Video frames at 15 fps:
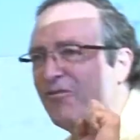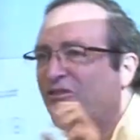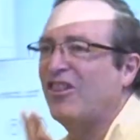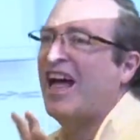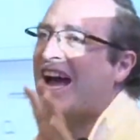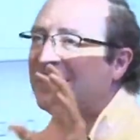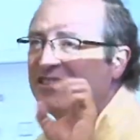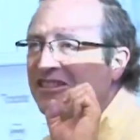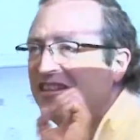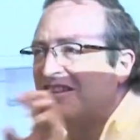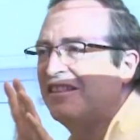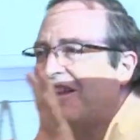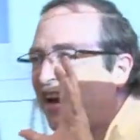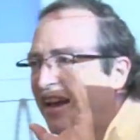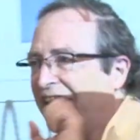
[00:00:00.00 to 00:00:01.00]

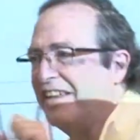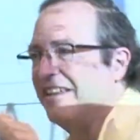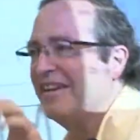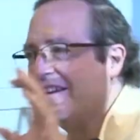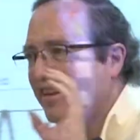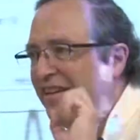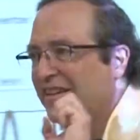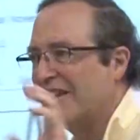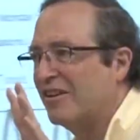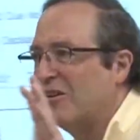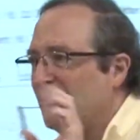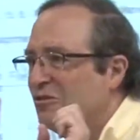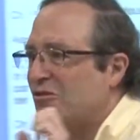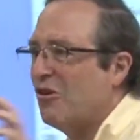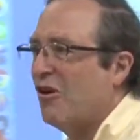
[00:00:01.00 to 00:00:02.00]
flashing light that
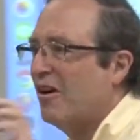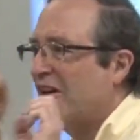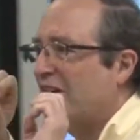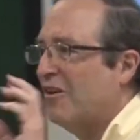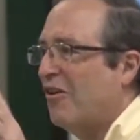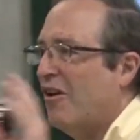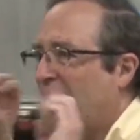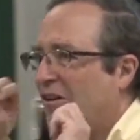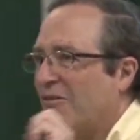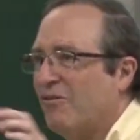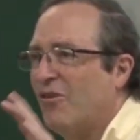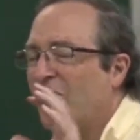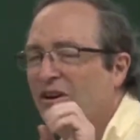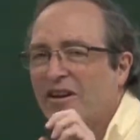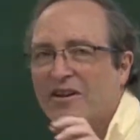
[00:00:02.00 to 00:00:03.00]
goes on and off,
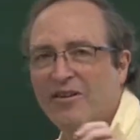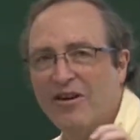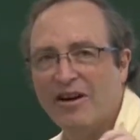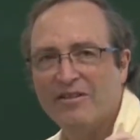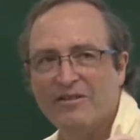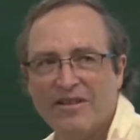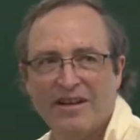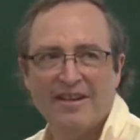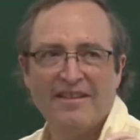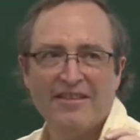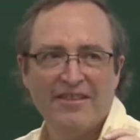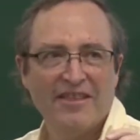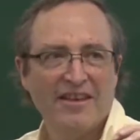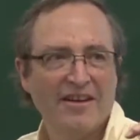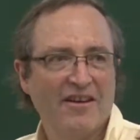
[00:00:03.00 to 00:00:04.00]
on and off.
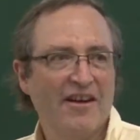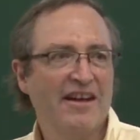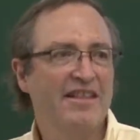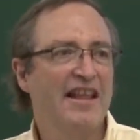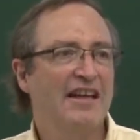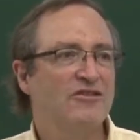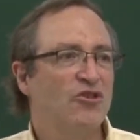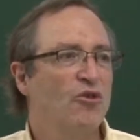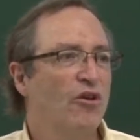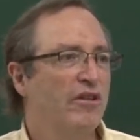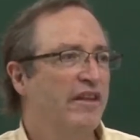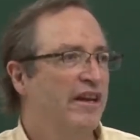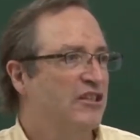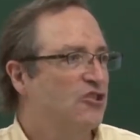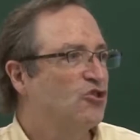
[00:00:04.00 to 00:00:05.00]
Right? That's called
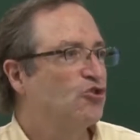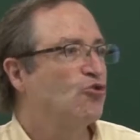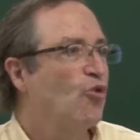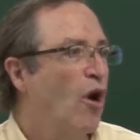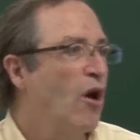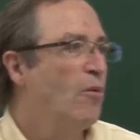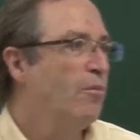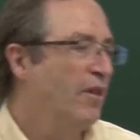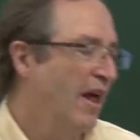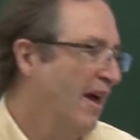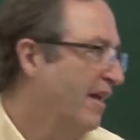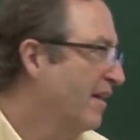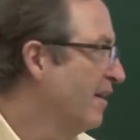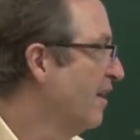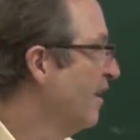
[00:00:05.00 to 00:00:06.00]
a strobe
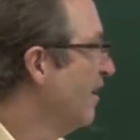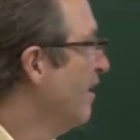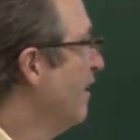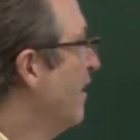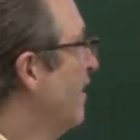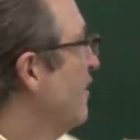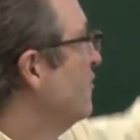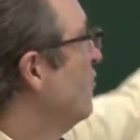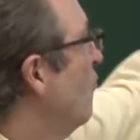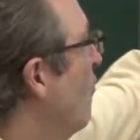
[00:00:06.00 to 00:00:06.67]
light. So